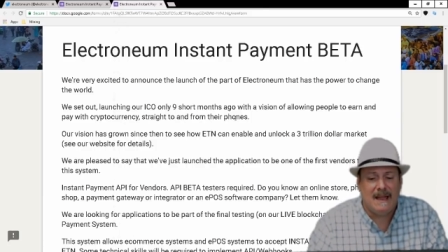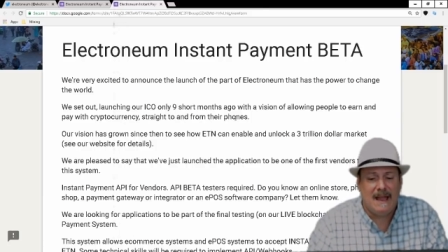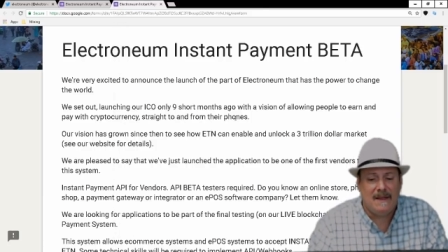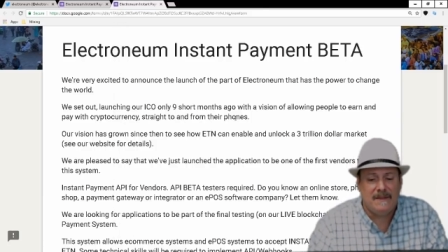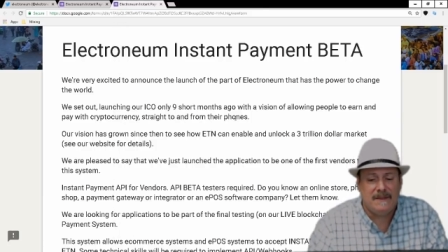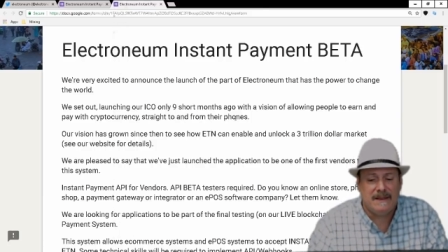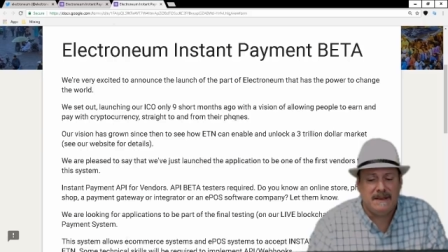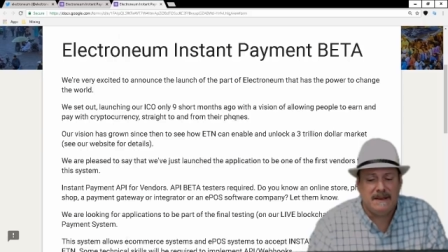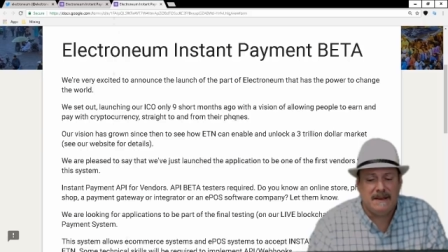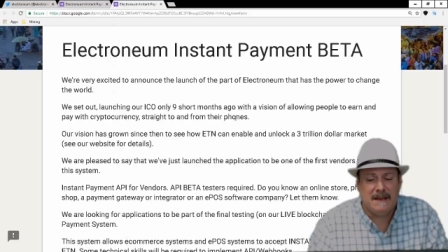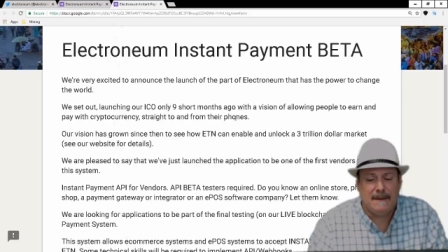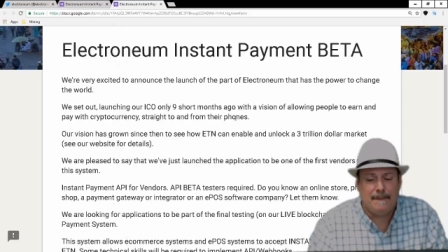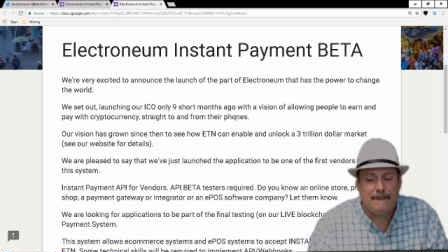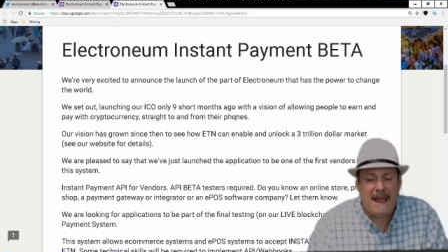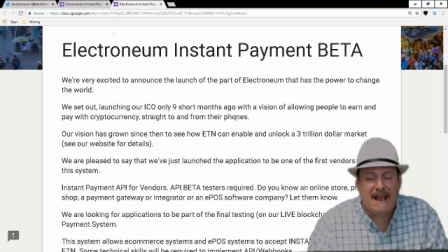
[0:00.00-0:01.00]
how the
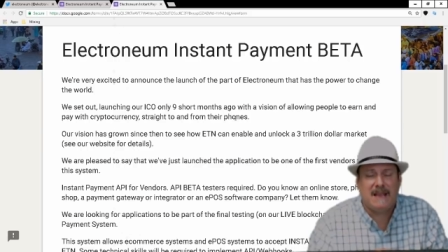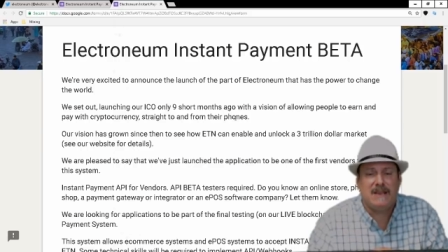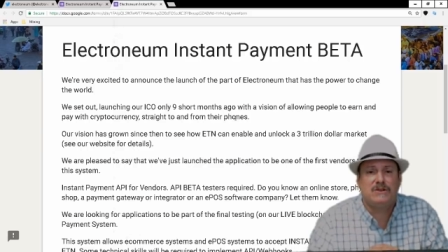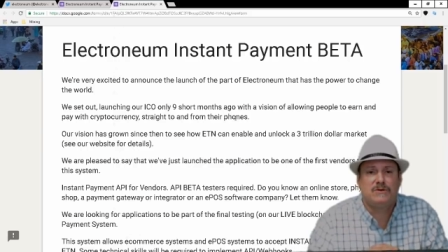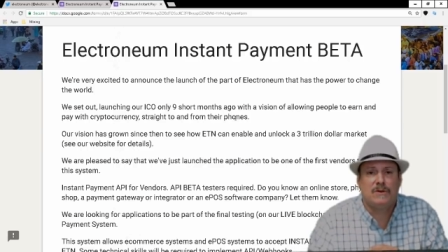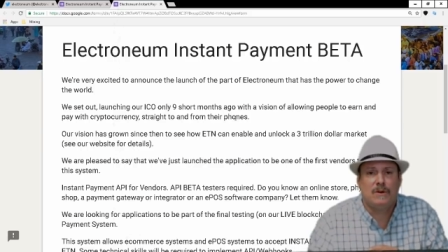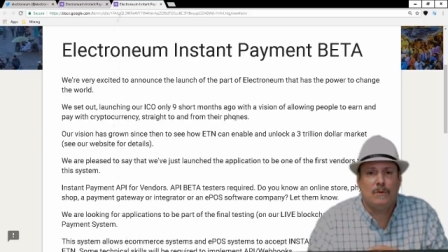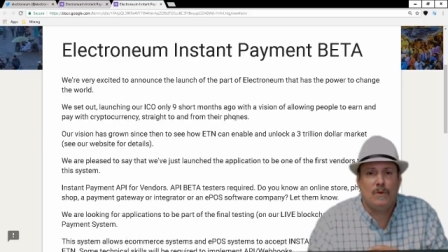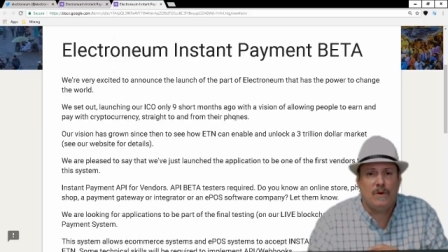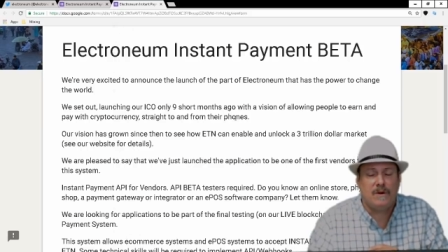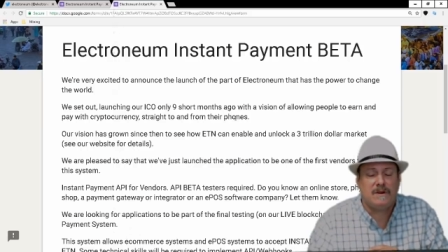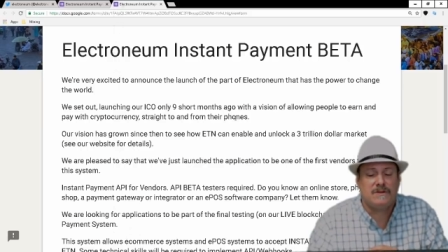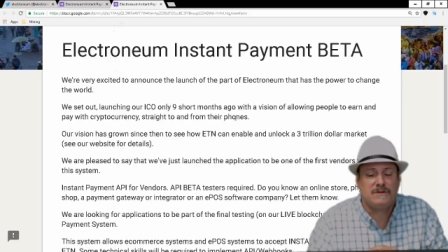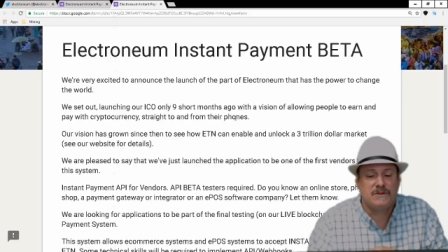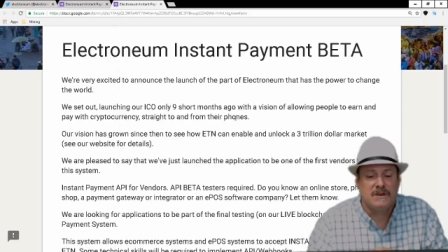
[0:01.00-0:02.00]
uh, package
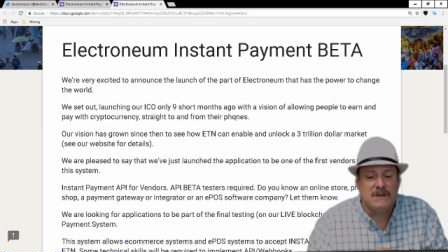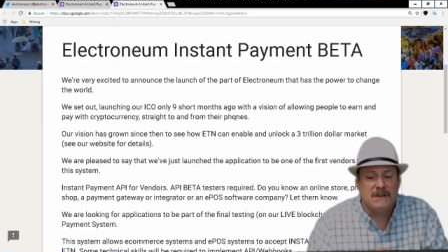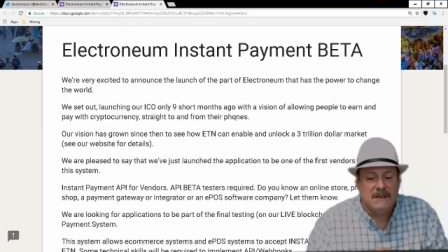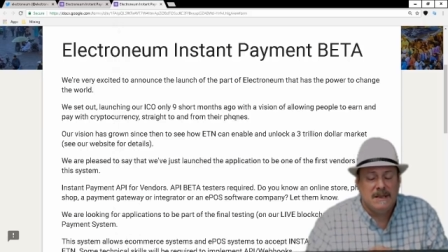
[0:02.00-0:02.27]
works